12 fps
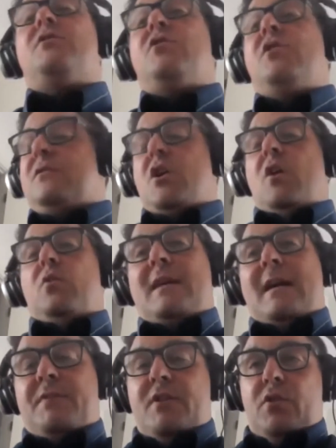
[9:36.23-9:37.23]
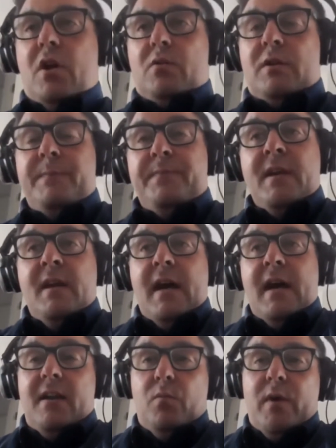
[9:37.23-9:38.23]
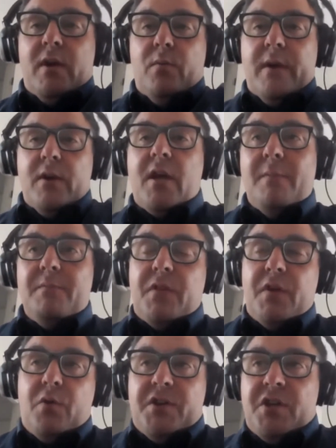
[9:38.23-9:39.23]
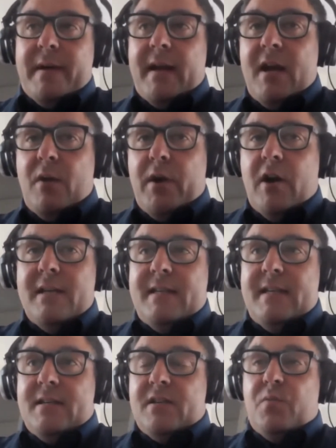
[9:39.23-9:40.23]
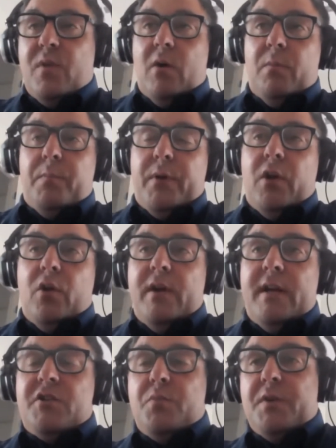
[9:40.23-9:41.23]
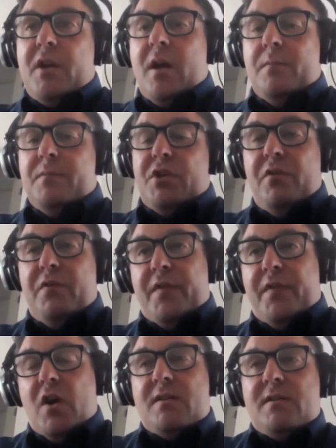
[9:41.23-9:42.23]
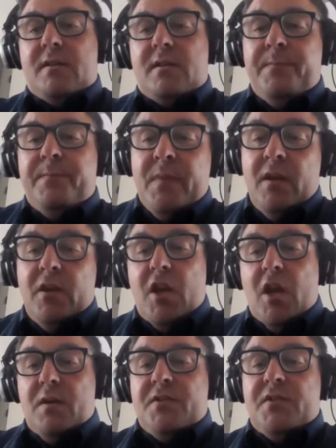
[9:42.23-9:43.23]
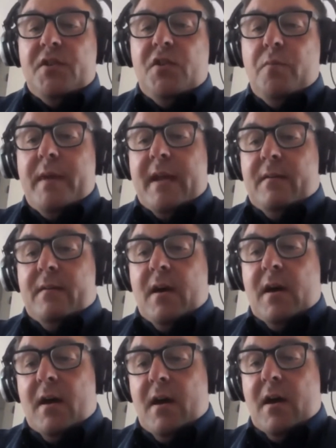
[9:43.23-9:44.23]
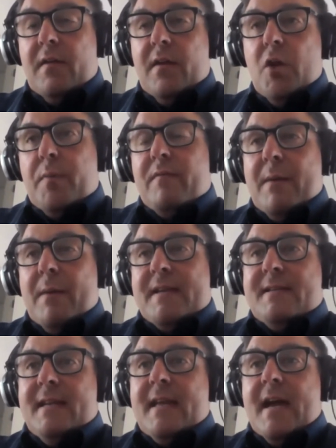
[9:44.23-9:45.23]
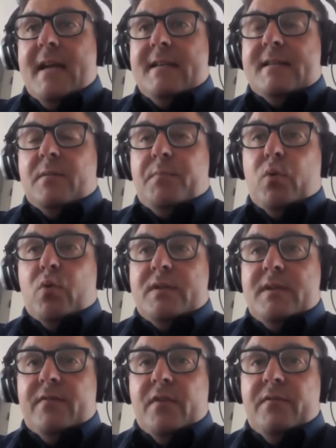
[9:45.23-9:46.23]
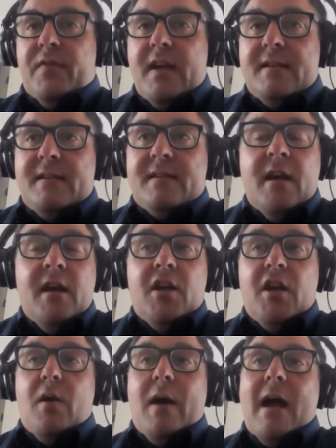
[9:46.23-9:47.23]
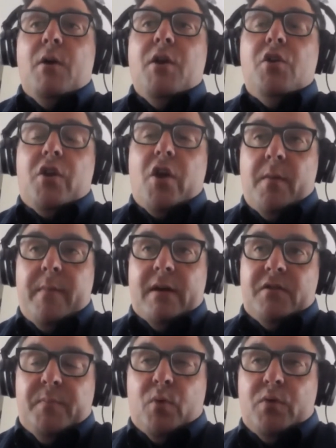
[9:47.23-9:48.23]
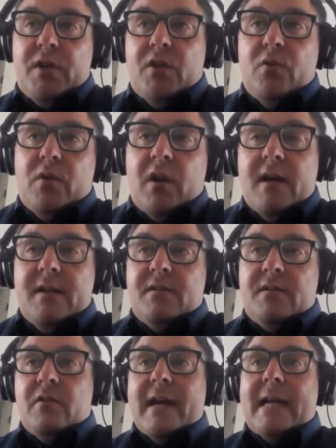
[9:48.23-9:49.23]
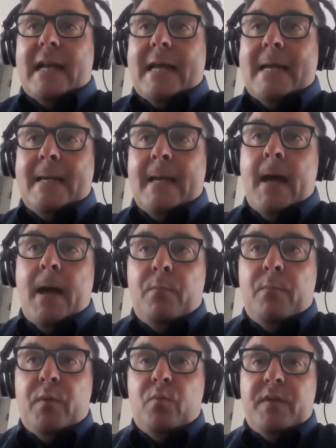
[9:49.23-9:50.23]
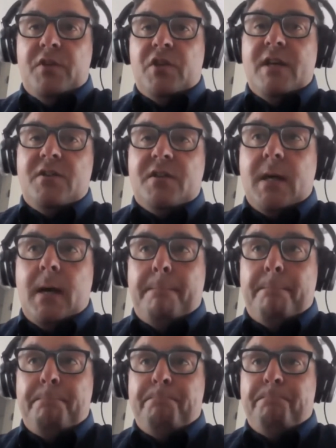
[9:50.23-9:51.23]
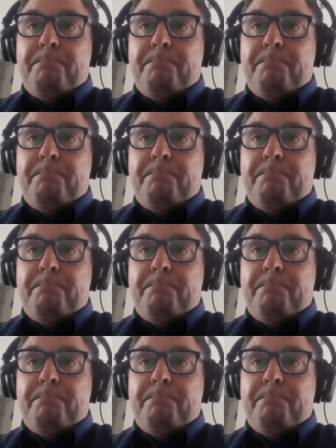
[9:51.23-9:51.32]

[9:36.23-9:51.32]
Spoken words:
that's good, gold, absolute gold. And we're going to come to the question about network IDs as well. But Lloyd, I just wanted to come to you first. You know, assuming that OpenWrap SDK is supportive of this, you know, how are you going about supporting your clients directly with the changes to come?